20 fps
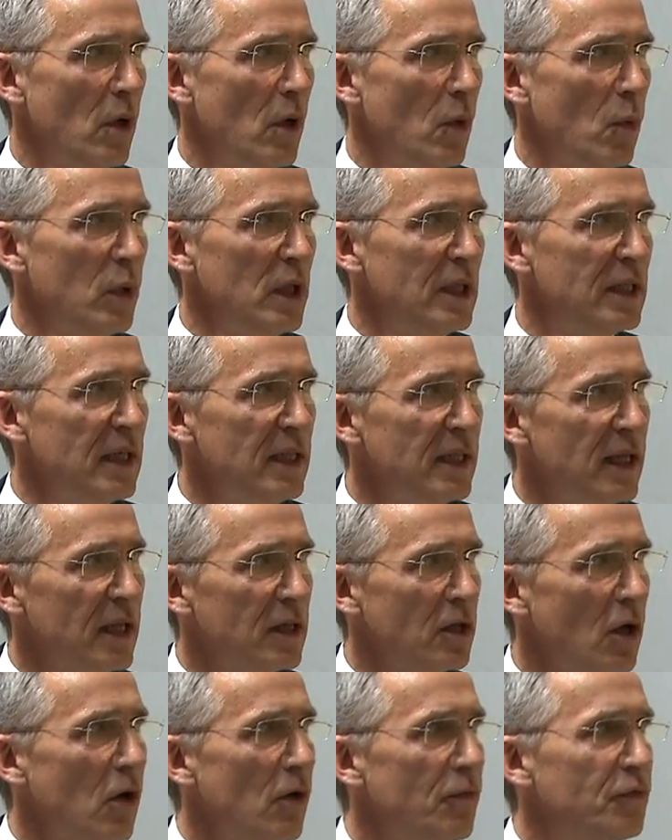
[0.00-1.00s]
we did
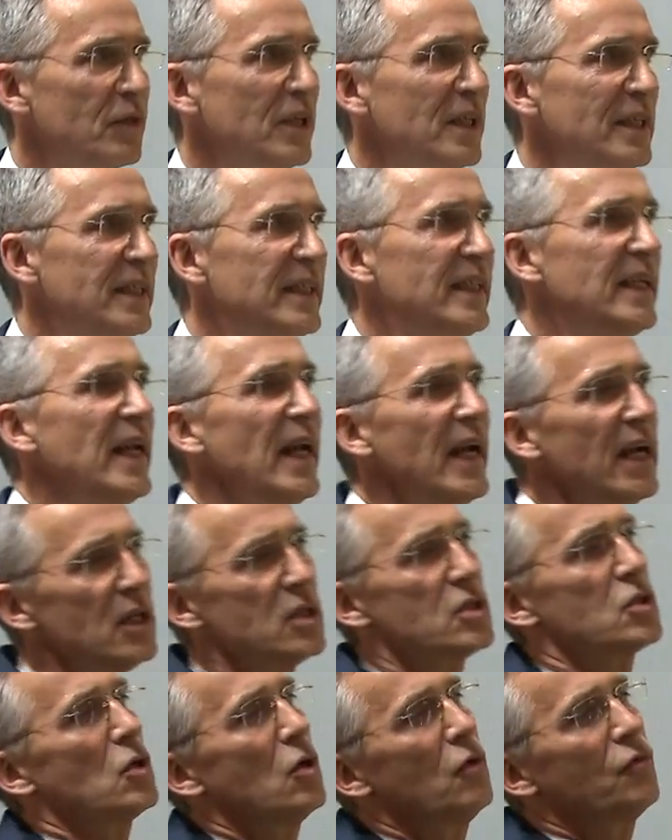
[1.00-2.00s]
that after
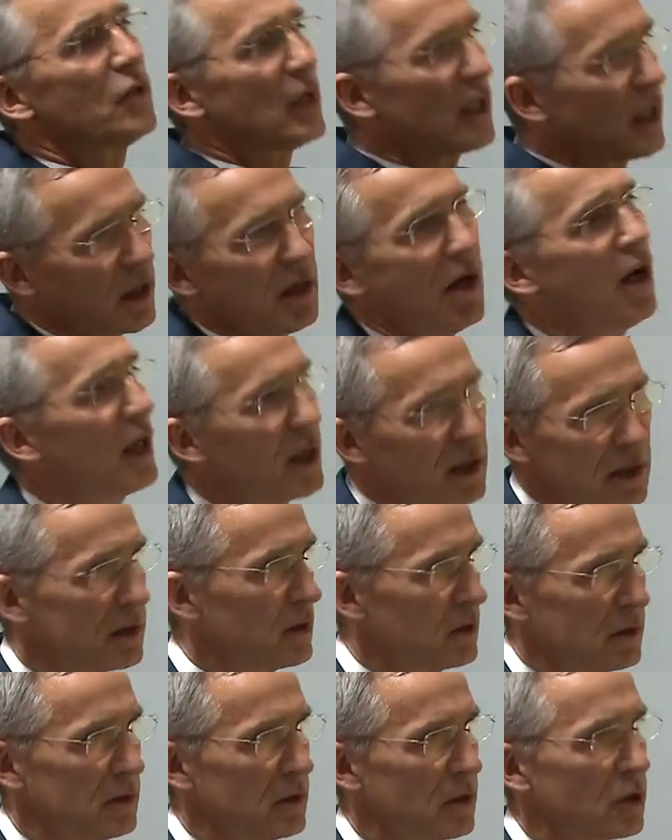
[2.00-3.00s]
years of decline,
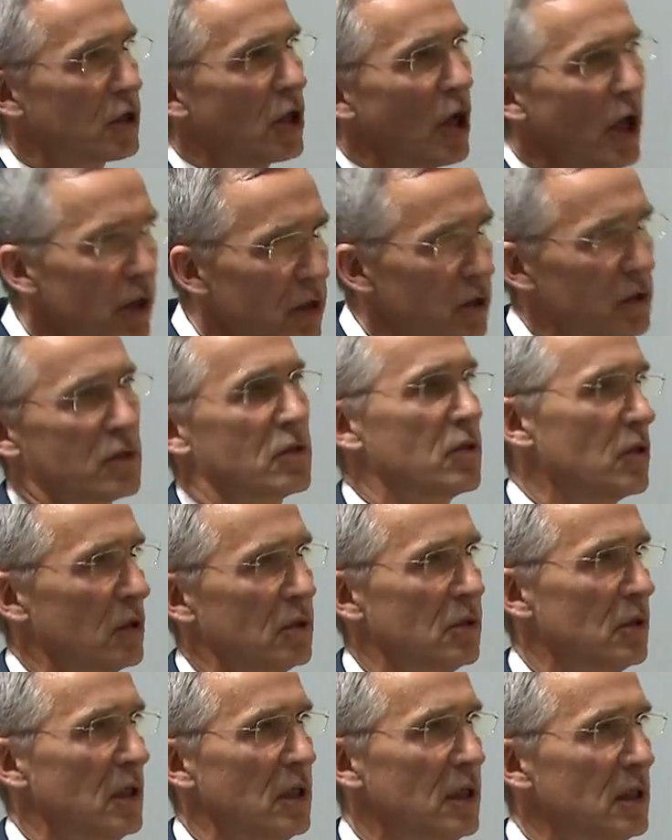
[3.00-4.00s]
cut
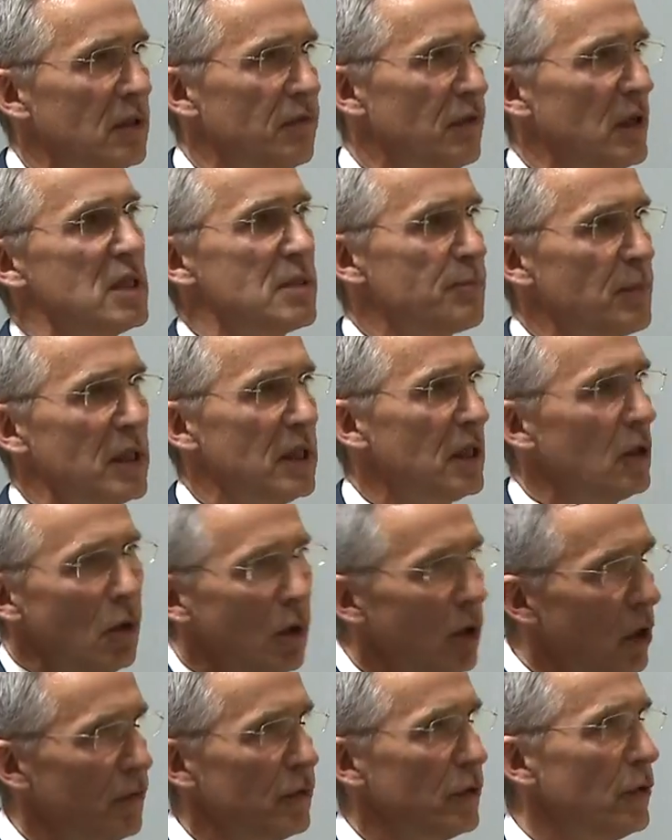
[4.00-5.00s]
in defense spending
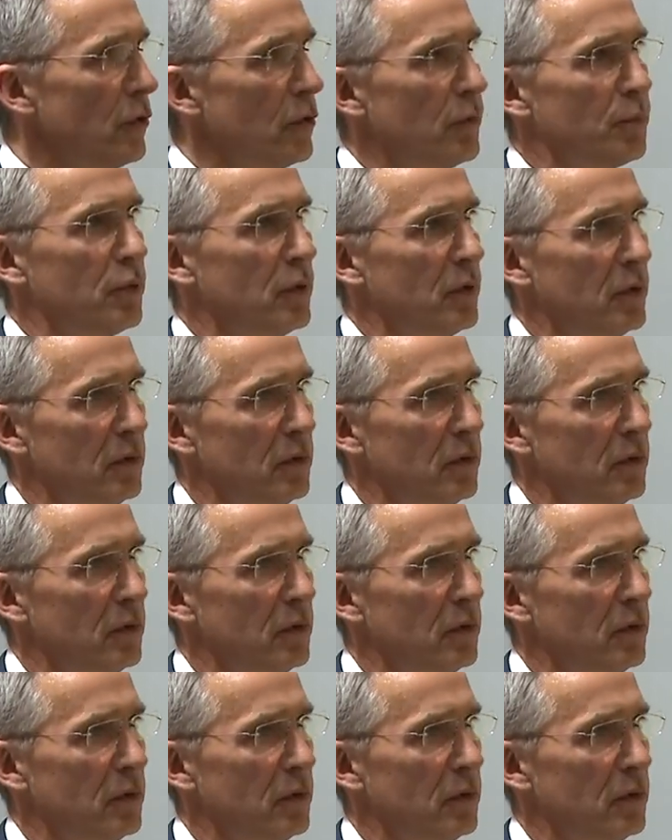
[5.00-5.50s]
all over Europe.